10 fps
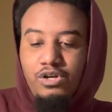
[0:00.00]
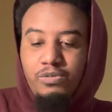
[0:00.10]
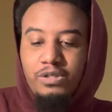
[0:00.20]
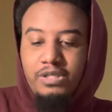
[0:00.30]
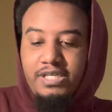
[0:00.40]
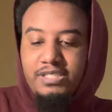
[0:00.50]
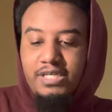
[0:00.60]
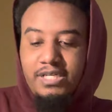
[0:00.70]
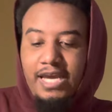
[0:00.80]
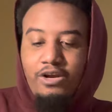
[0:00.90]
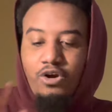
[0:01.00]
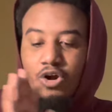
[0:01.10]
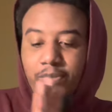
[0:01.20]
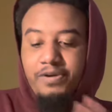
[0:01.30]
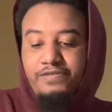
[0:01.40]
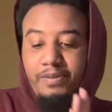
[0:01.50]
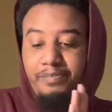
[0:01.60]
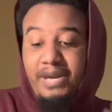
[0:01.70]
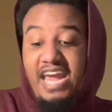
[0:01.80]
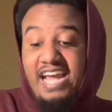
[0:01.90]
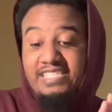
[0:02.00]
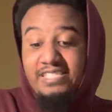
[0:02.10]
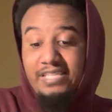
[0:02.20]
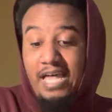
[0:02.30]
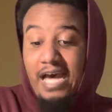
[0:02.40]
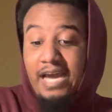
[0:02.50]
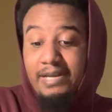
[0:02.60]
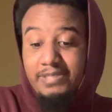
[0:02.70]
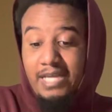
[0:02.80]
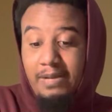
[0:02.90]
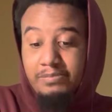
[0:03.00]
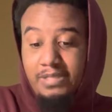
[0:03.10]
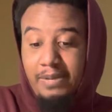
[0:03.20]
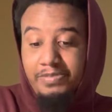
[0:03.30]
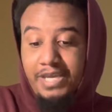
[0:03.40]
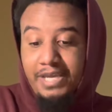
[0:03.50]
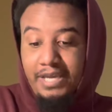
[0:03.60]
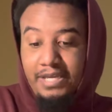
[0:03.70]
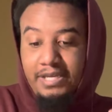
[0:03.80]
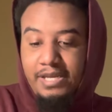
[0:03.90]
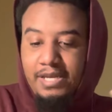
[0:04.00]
Releasing that karma from past lives, I'm thinking.